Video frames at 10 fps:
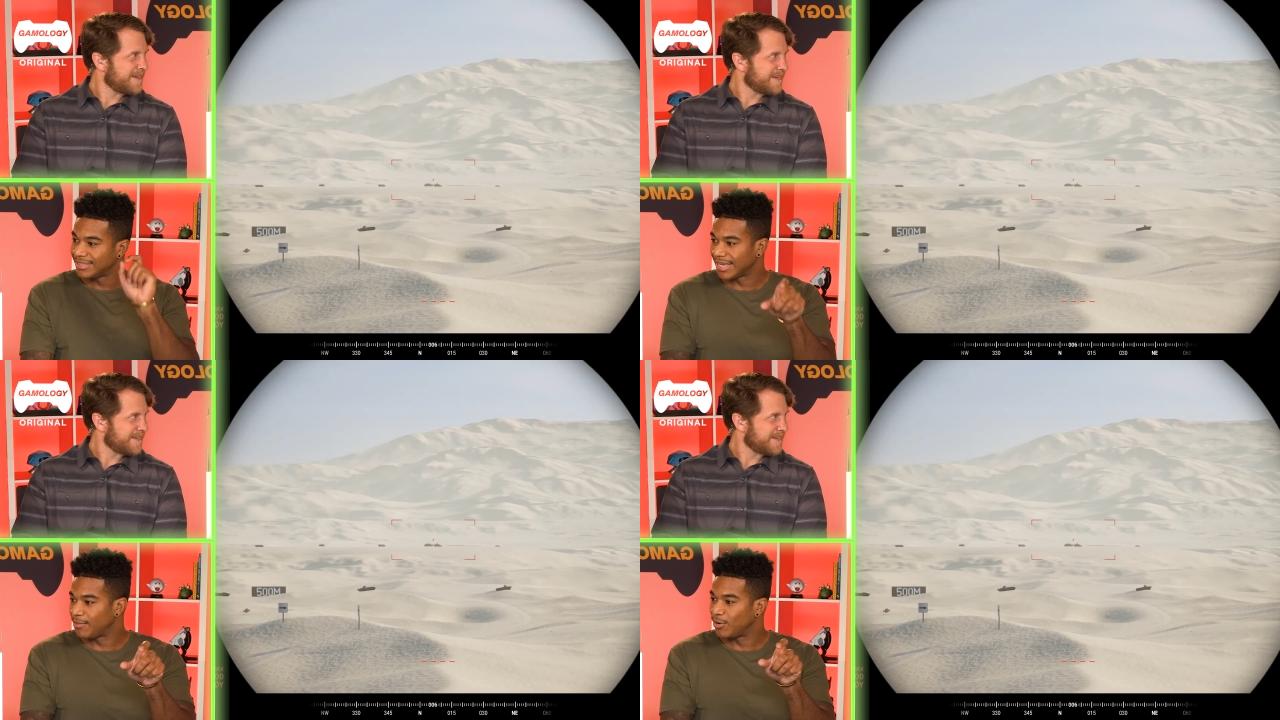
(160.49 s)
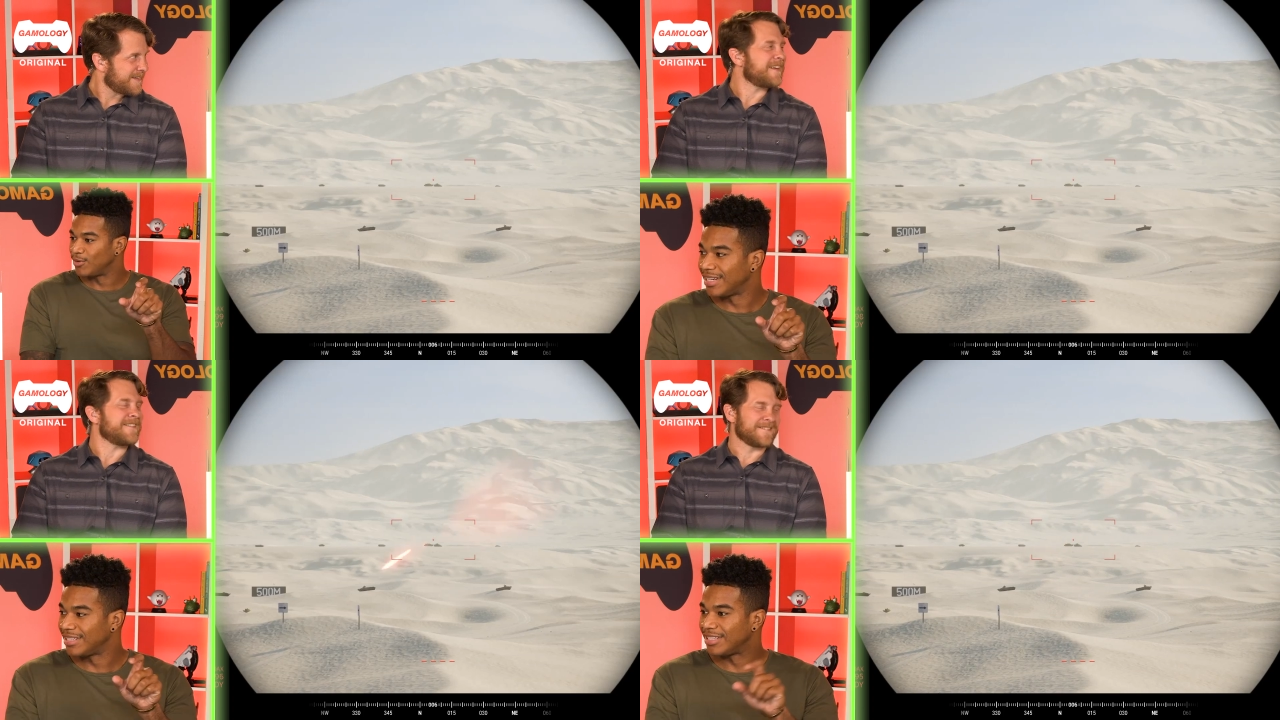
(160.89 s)

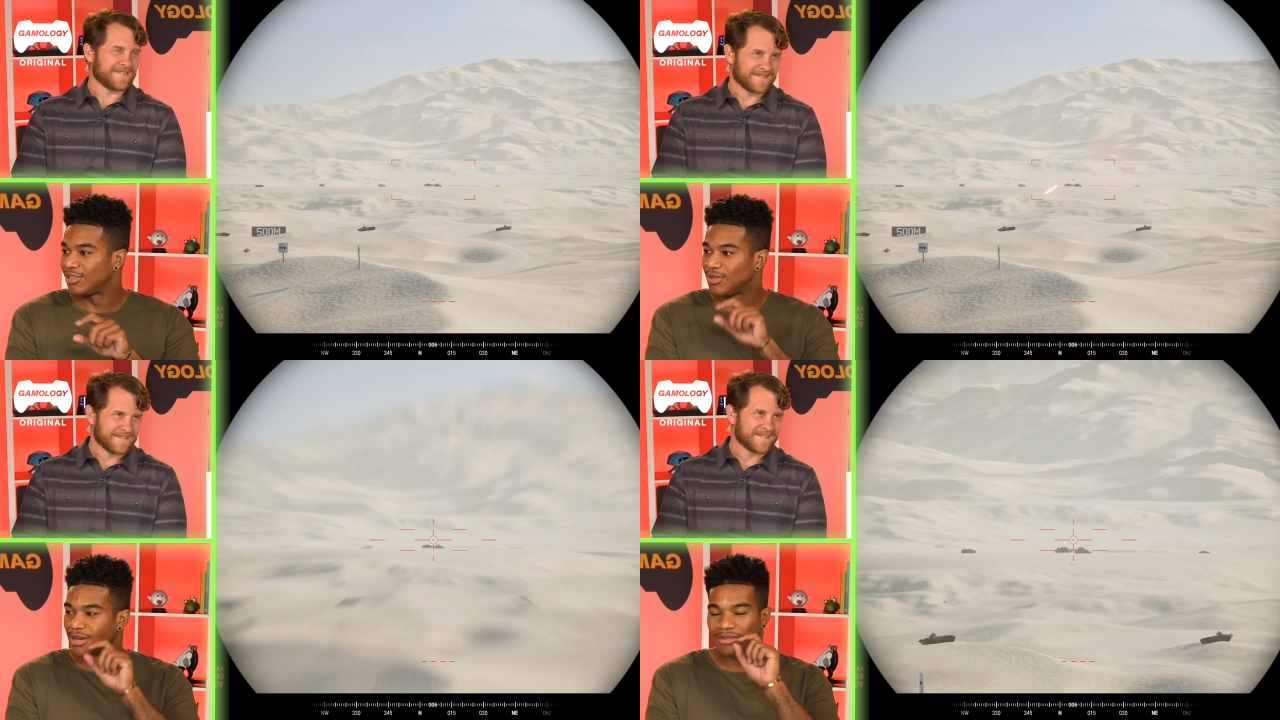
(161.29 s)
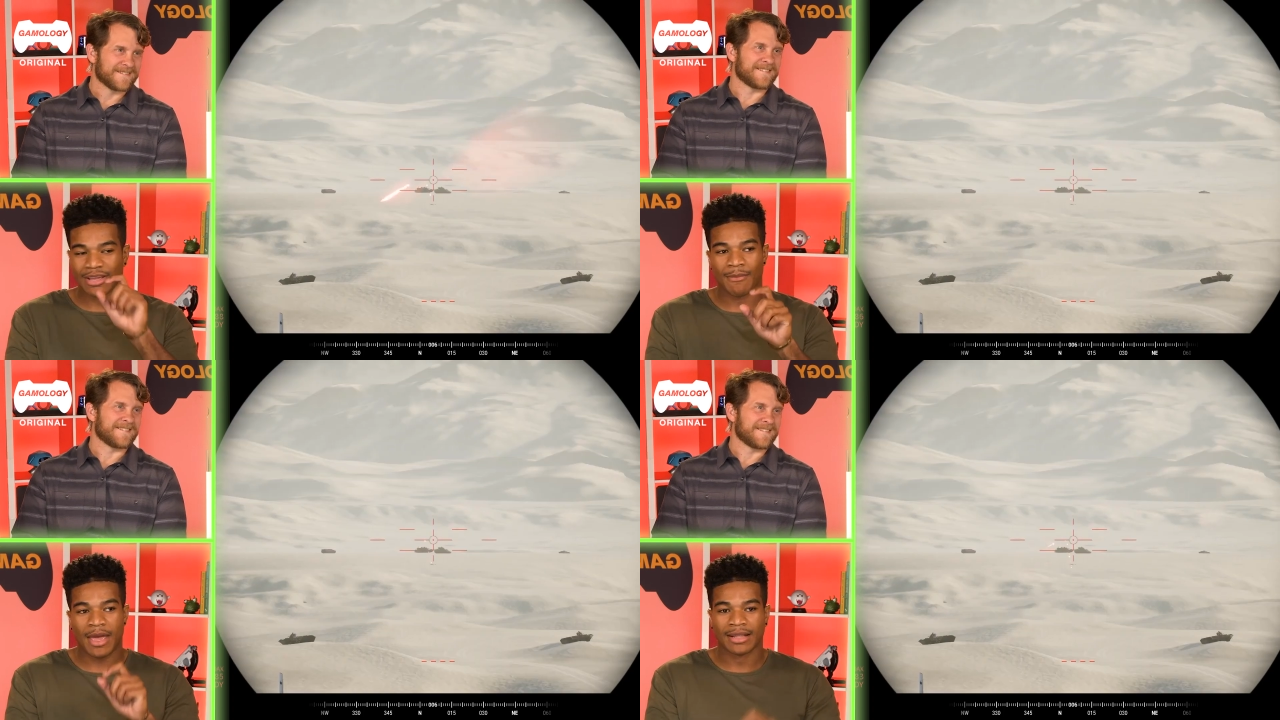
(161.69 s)
Speaker 1: sabo, and then you give
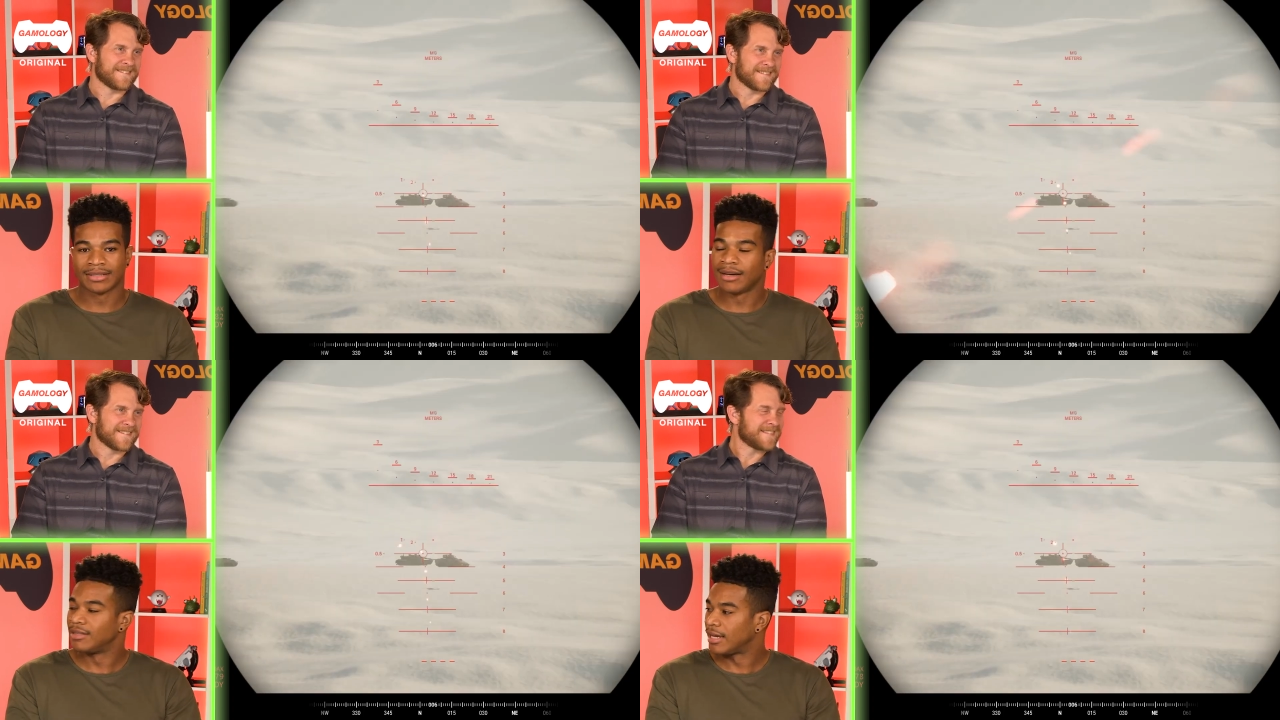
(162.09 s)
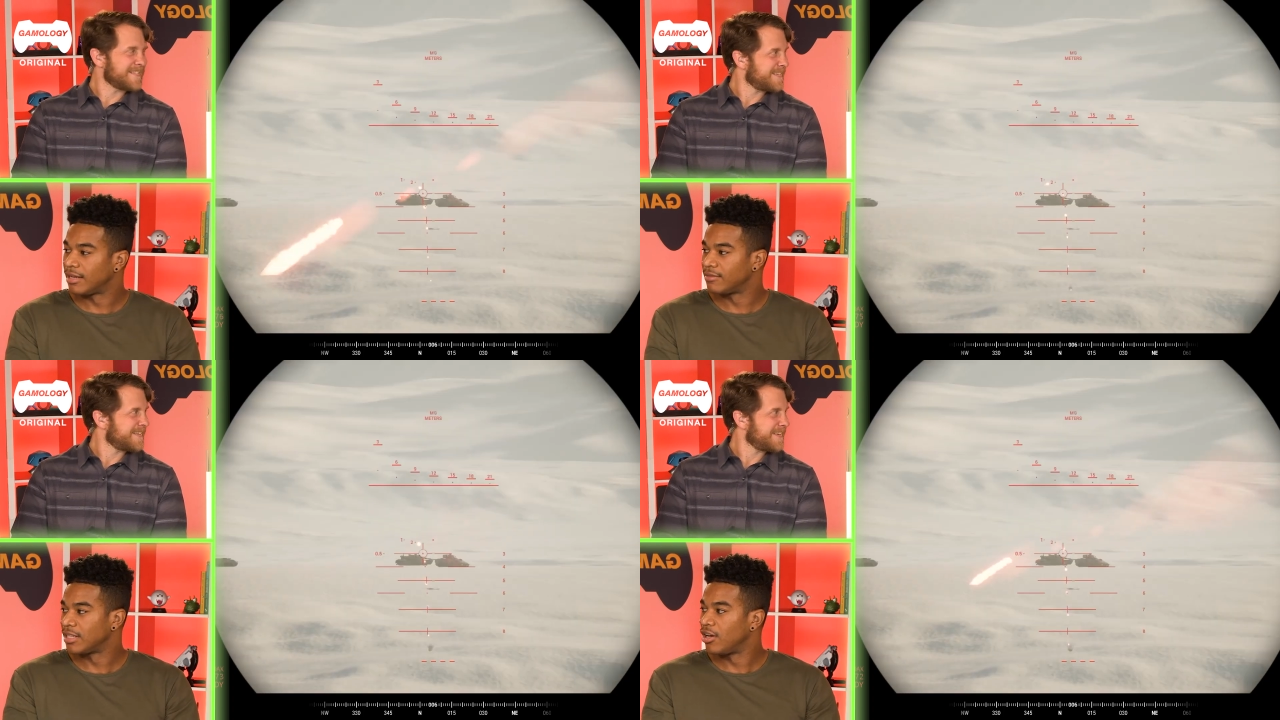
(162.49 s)
the commands out, and
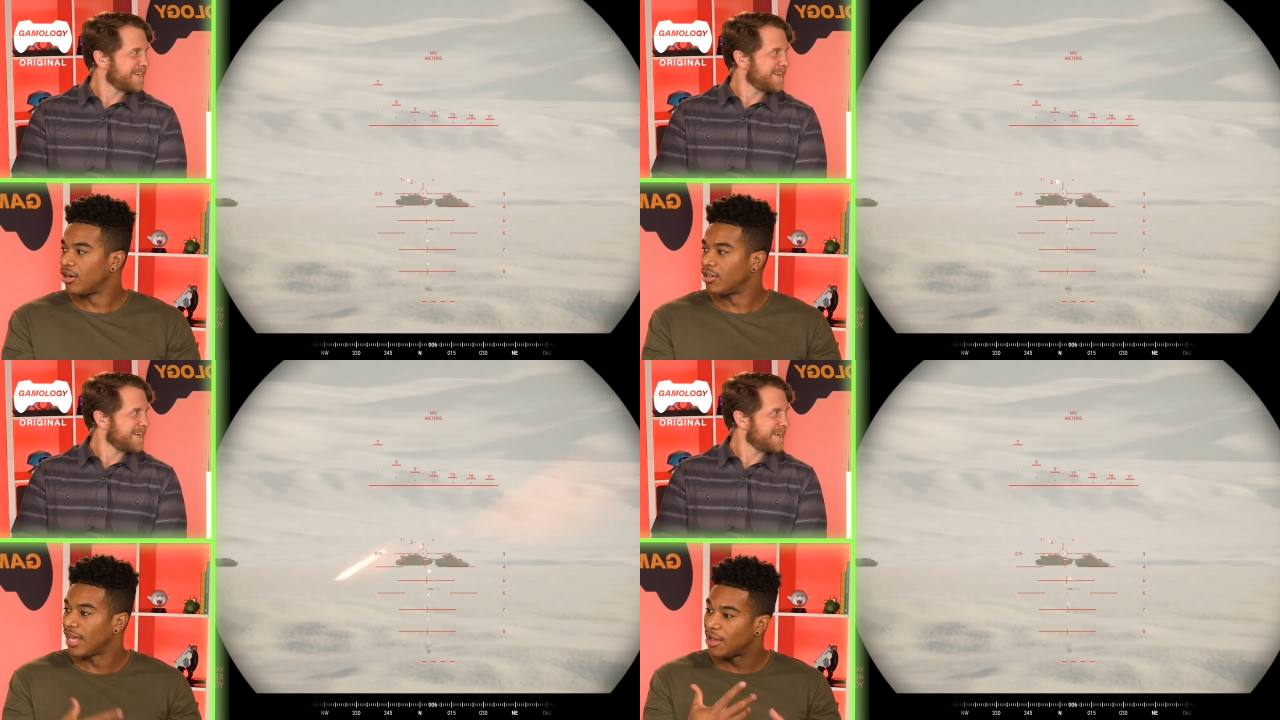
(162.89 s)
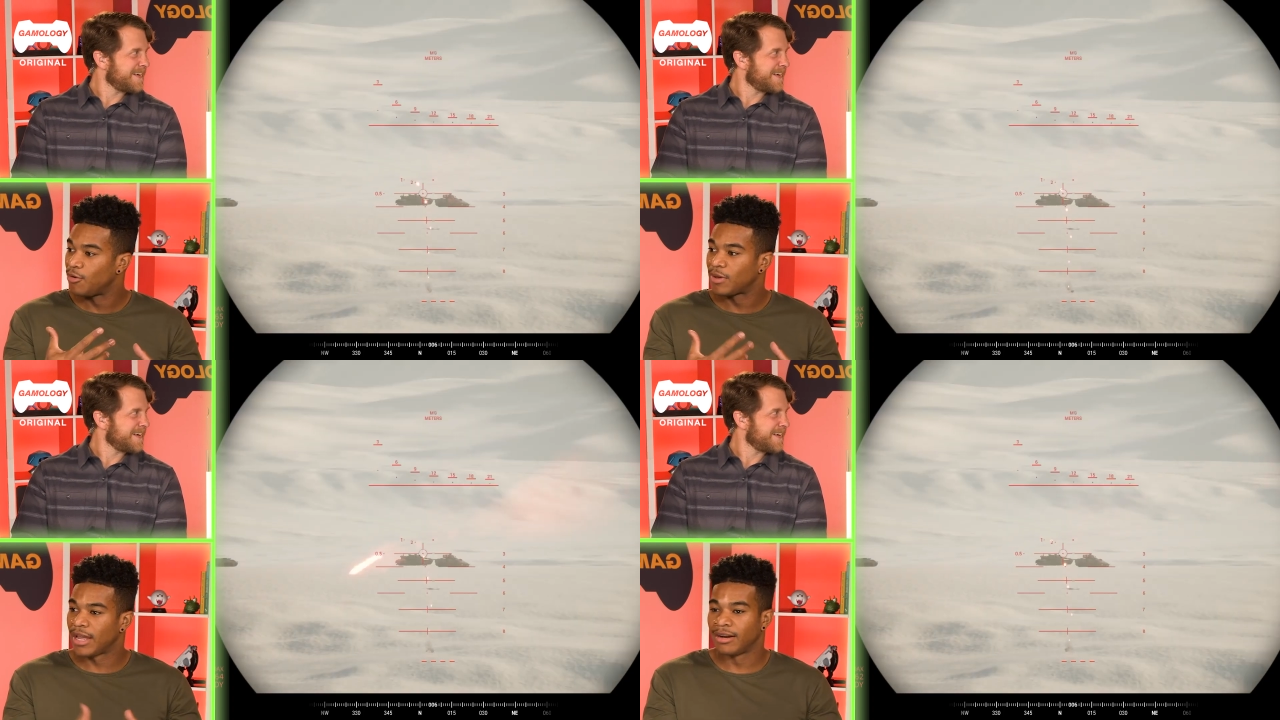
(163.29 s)
that gives the gunner the
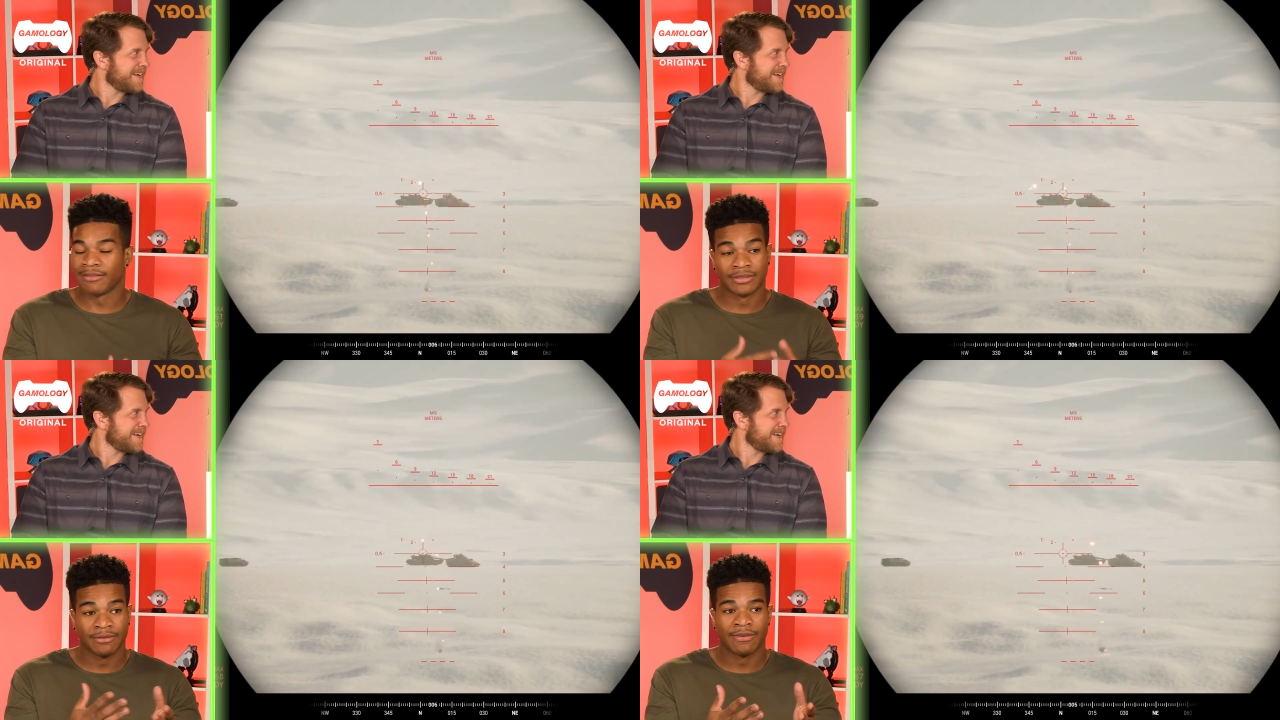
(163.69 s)
AOK to